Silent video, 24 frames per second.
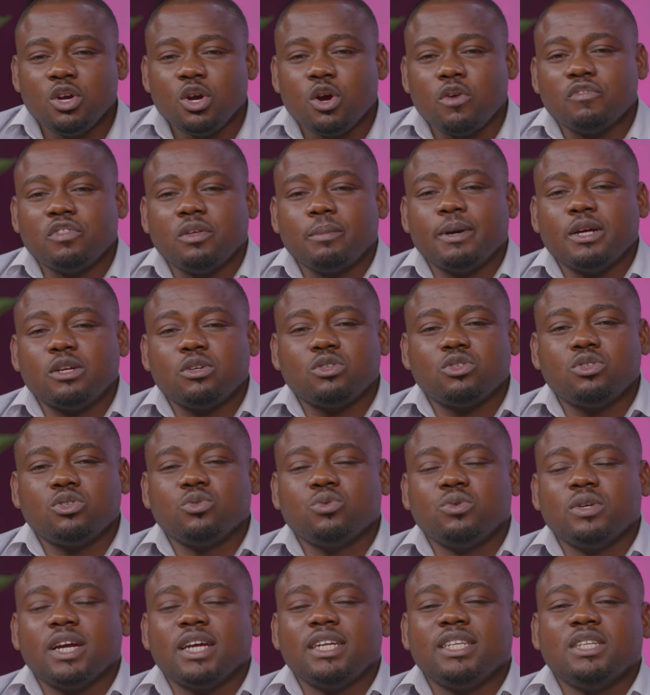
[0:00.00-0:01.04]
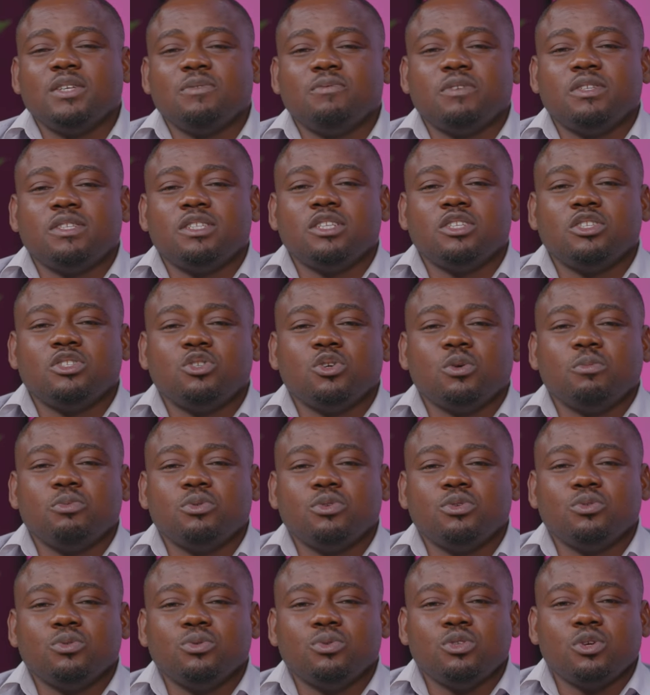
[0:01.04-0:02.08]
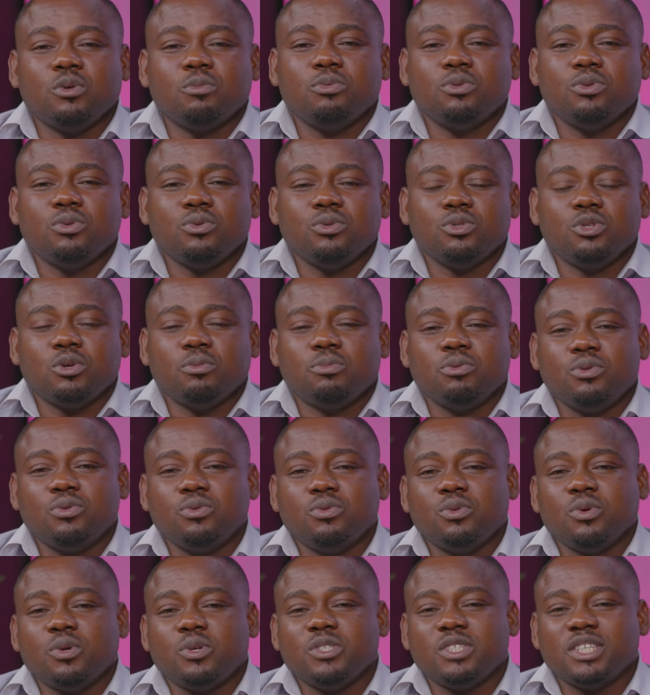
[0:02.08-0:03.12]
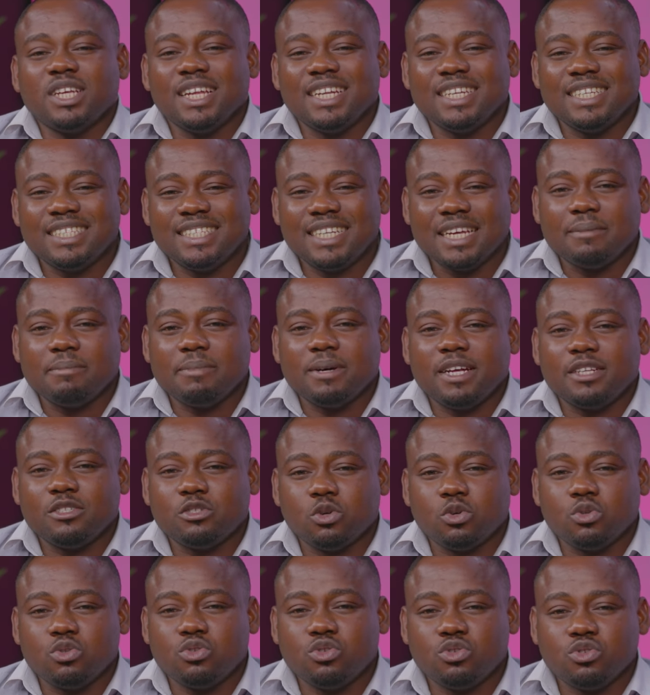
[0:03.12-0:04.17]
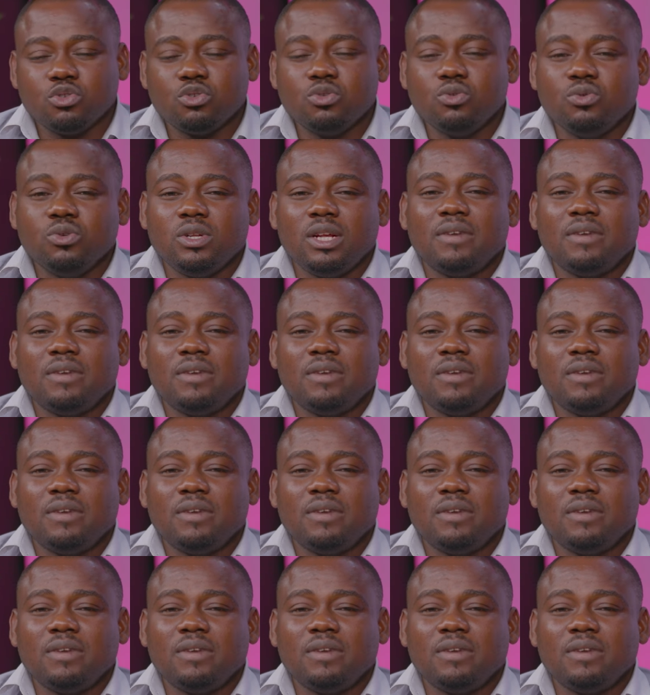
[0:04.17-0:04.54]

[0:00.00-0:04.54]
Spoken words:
of daba.school, kindly visit www.daba.school.